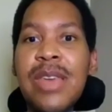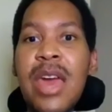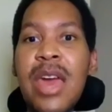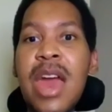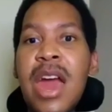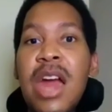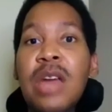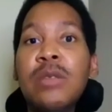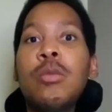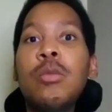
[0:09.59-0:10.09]

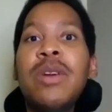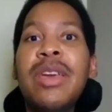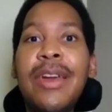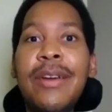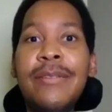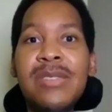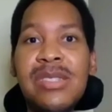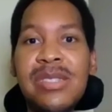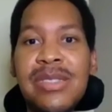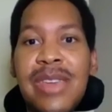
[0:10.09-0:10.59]
And we have
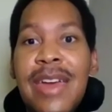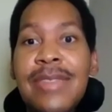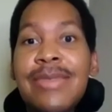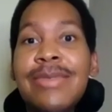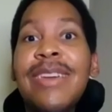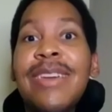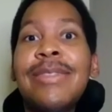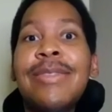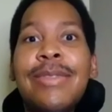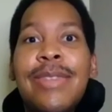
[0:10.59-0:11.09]
said that
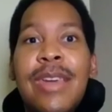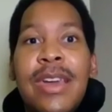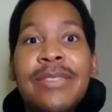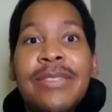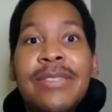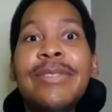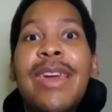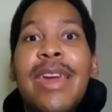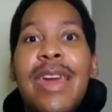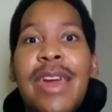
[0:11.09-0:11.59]
this
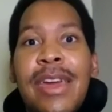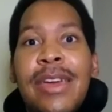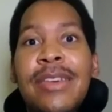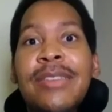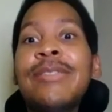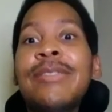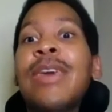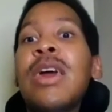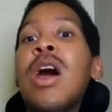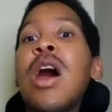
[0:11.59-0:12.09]
is
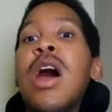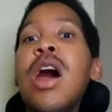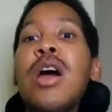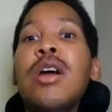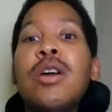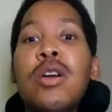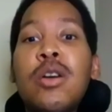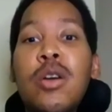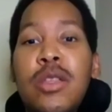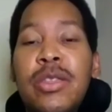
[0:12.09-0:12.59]
a
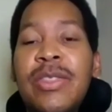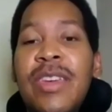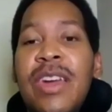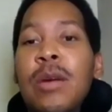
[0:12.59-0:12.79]
good thing.